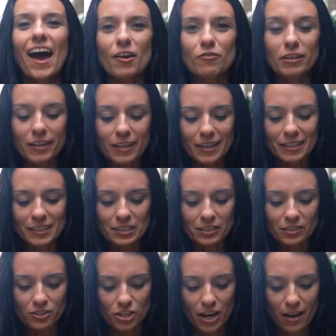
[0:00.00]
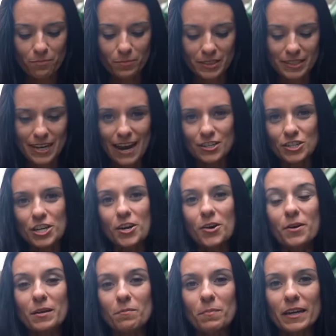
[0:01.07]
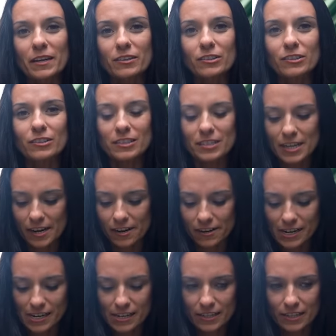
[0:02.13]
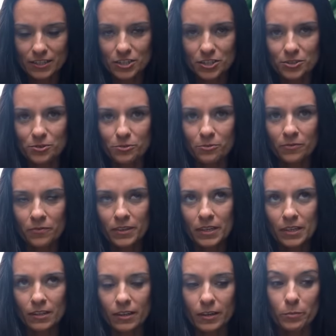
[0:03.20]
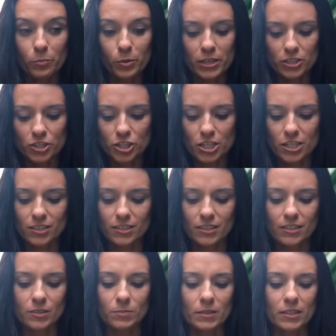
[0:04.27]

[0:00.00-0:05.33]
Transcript: I really like this little shop, Pistachio and Pickle Dairy. They do like British cheeses,